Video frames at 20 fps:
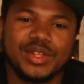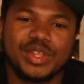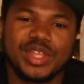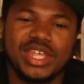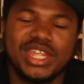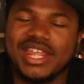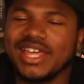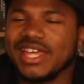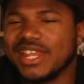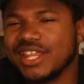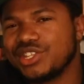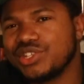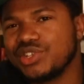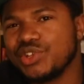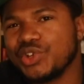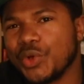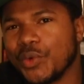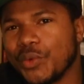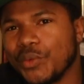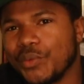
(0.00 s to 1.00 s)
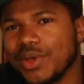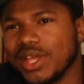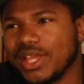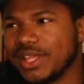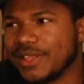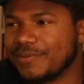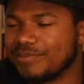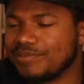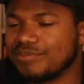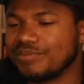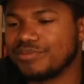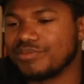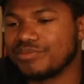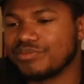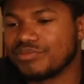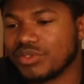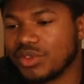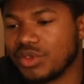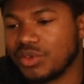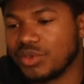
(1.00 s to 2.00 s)
He didn't get into it
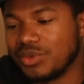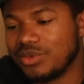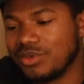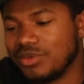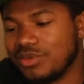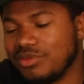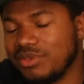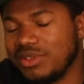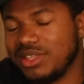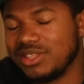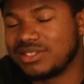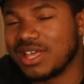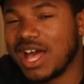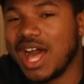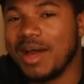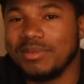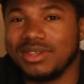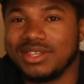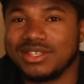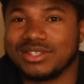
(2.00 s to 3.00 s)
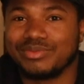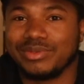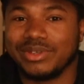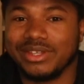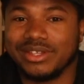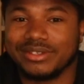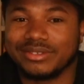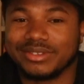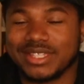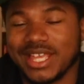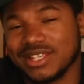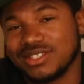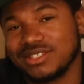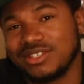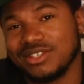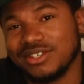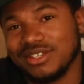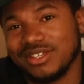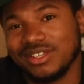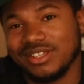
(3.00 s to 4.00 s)
with Tommy this week. That's
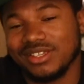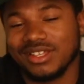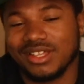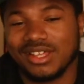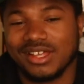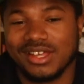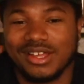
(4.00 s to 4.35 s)
good.